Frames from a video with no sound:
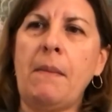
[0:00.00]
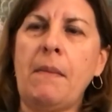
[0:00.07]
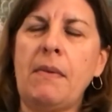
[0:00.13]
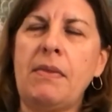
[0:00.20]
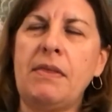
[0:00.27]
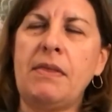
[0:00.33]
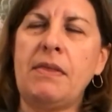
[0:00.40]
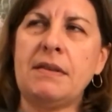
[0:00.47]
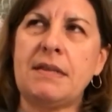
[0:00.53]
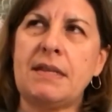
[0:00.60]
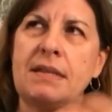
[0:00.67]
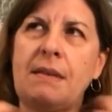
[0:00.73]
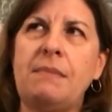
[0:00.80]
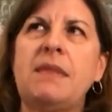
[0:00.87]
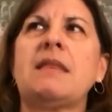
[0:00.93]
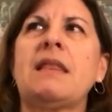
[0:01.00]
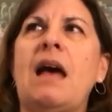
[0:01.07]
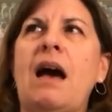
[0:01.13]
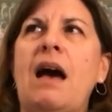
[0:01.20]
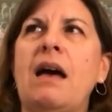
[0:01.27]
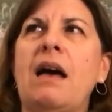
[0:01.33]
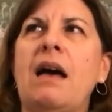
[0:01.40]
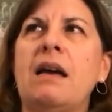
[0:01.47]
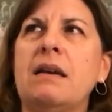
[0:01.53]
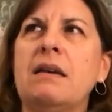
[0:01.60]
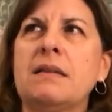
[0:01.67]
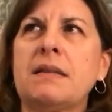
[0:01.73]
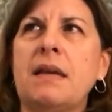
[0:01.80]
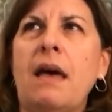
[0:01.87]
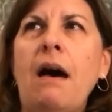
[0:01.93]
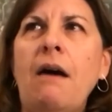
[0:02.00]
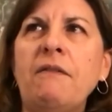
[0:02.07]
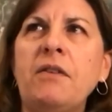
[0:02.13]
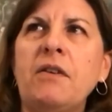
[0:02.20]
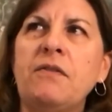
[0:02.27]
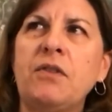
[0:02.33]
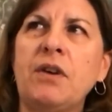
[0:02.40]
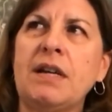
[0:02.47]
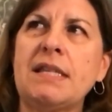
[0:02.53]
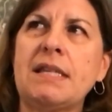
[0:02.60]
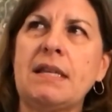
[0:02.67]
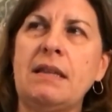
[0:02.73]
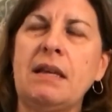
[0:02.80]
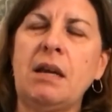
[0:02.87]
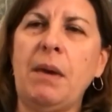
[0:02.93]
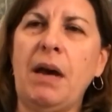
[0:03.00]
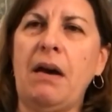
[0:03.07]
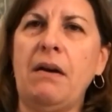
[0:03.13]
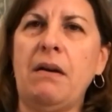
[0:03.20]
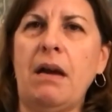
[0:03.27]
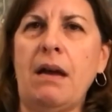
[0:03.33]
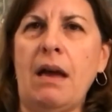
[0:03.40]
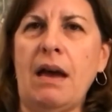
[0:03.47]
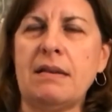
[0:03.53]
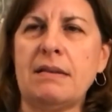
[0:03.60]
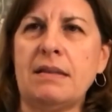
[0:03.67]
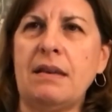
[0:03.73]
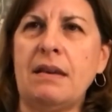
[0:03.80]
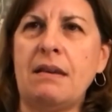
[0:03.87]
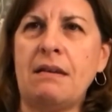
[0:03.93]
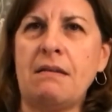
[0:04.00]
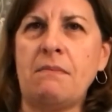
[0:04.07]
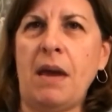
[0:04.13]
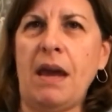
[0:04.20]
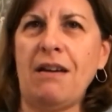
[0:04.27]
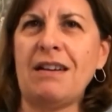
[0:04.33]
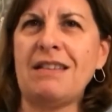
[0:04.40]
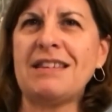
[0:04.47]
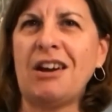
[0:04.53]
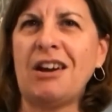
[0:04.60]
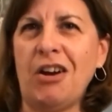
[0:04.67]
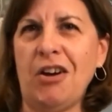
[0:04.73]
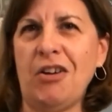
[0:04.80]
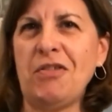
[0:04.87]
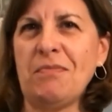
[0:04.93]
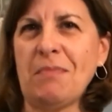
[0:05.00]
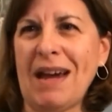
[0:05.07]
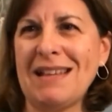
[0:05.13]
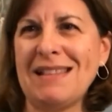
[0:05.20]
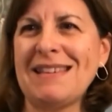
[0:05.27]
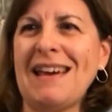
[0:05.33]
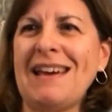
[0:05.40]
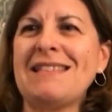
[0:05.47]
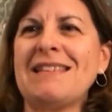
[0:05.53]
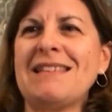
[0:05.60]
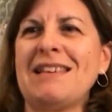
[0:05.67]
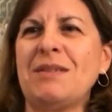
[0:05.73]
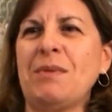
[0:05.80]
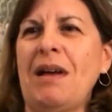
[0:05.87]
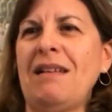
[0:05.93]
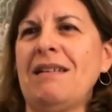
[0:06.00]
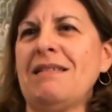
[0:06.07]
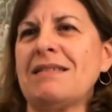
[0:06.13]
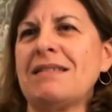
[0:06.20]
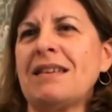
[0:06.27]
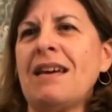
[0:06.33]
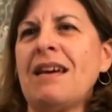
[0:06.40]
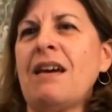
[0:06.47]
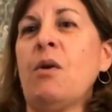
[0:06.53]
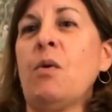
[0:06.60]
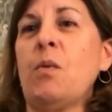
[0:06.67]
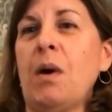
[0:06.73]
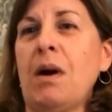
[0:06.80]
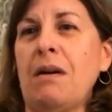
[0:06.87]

this is something that is helpful for us to think about as parents in our own mindsets, as well as what